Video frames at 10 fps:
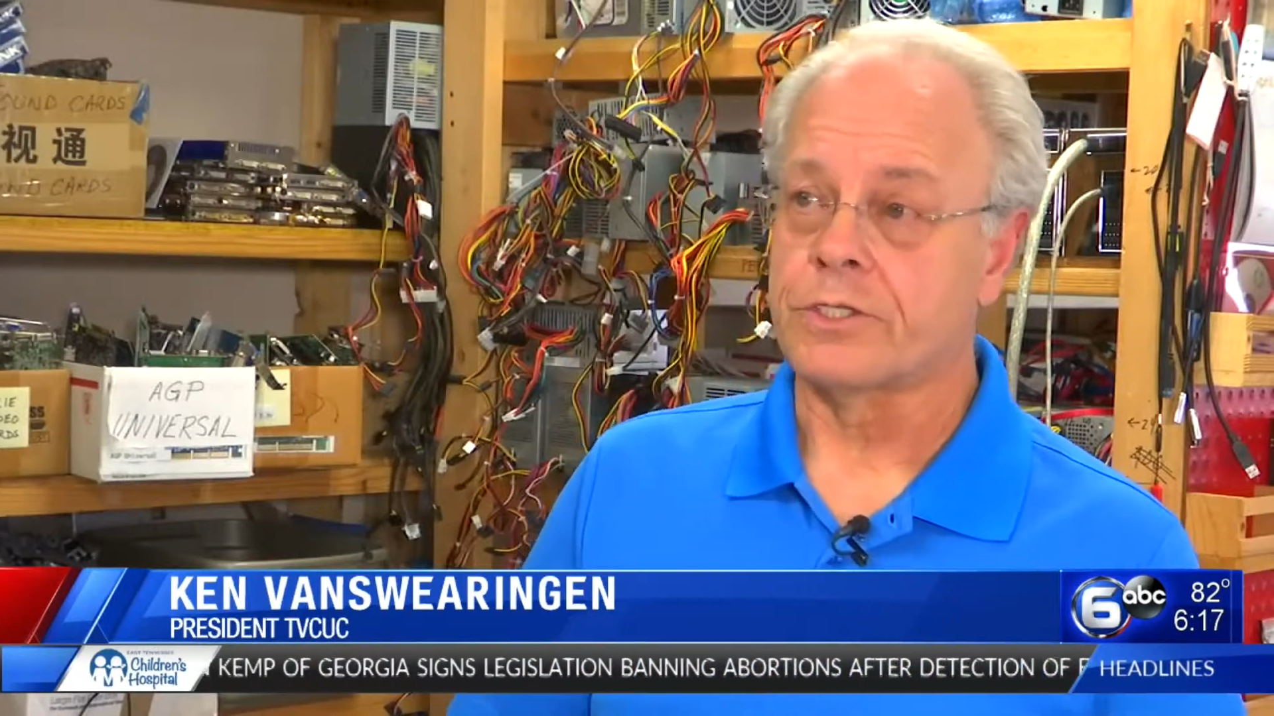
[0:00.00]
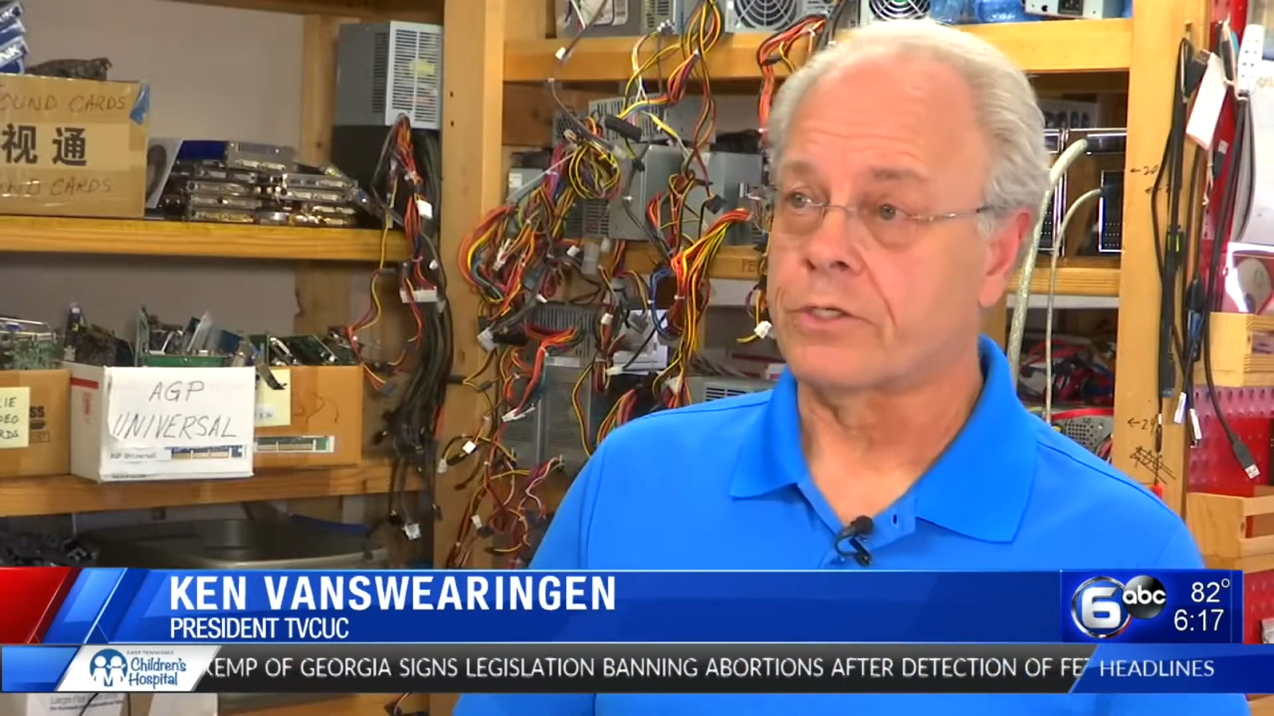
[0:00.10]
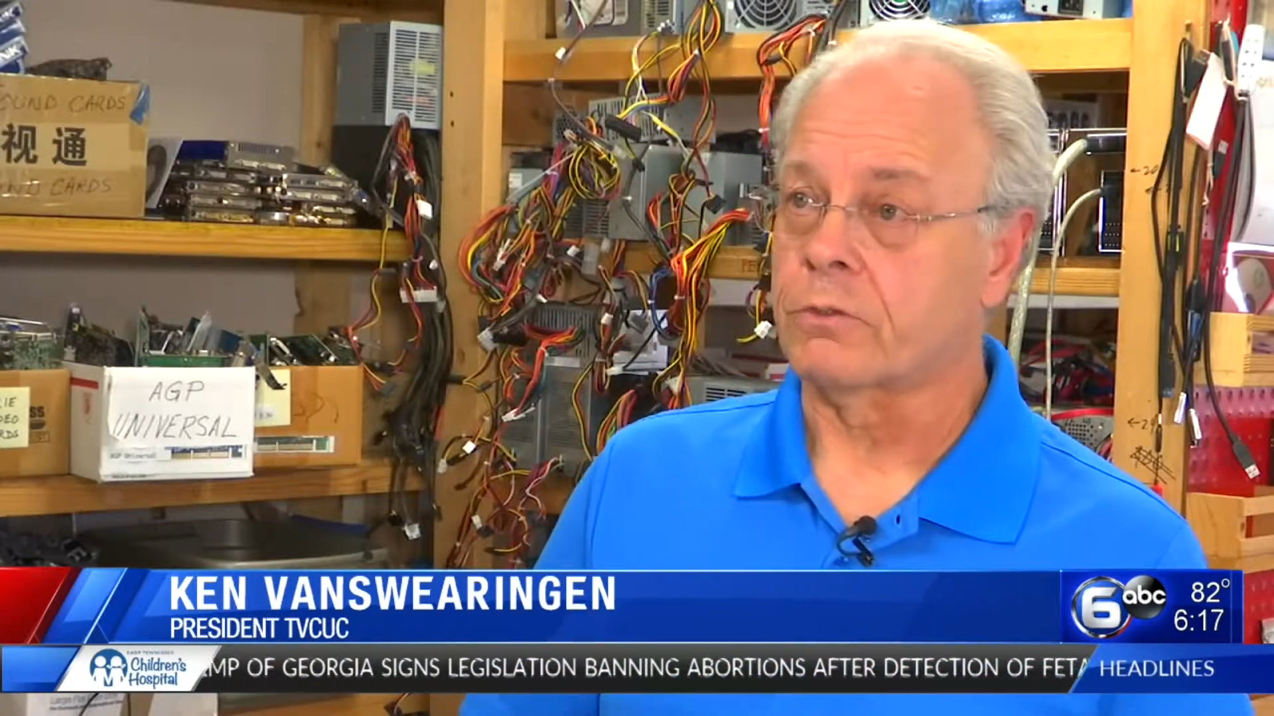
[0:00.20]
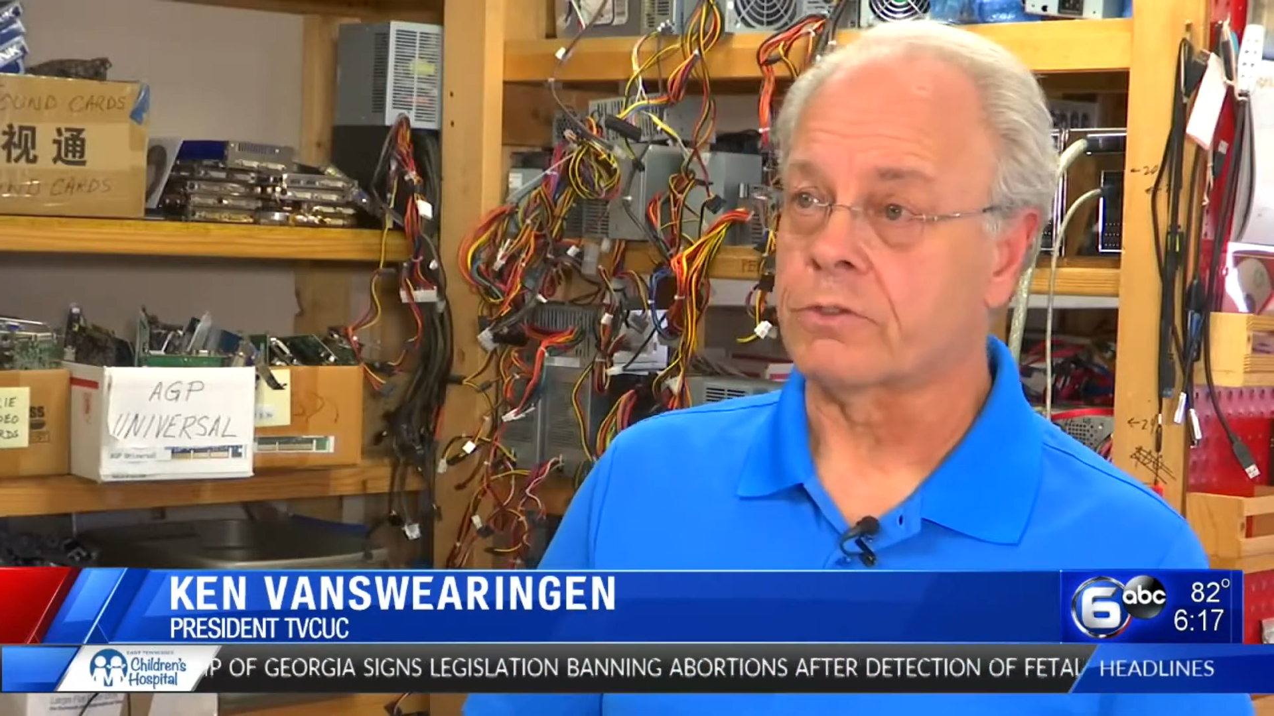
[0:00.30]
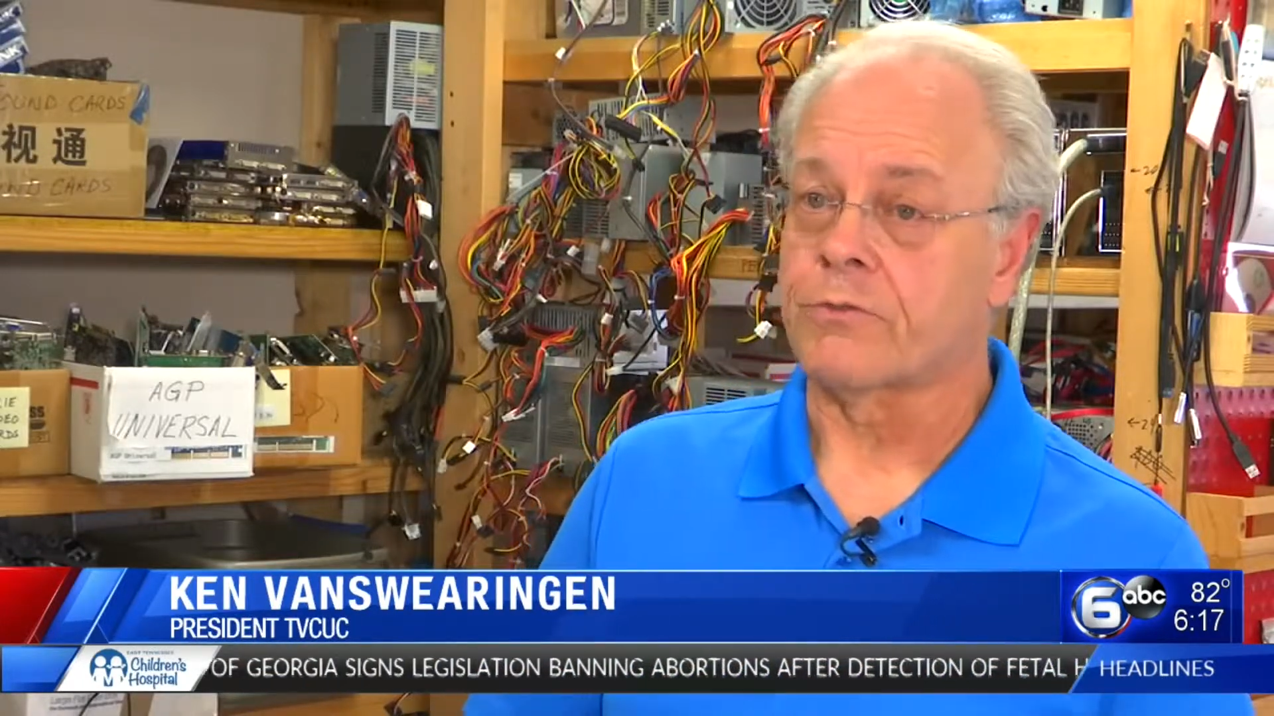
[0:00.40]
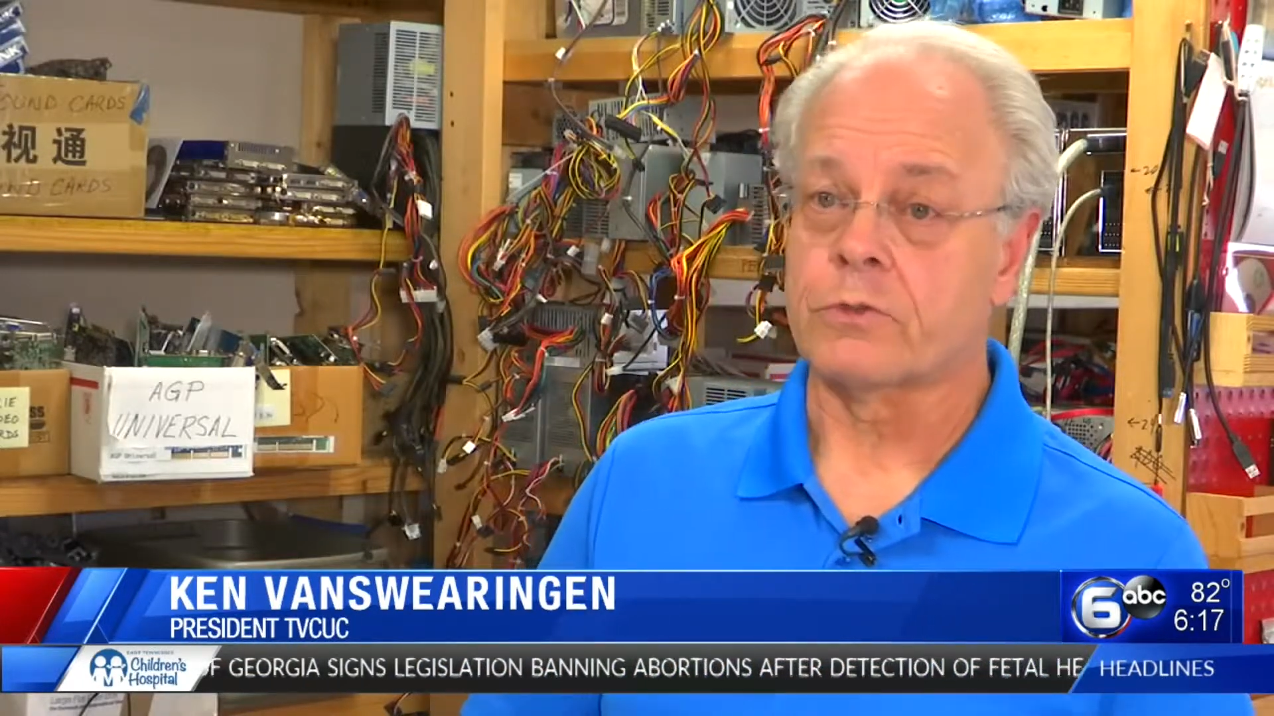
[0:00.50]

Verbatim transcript: years for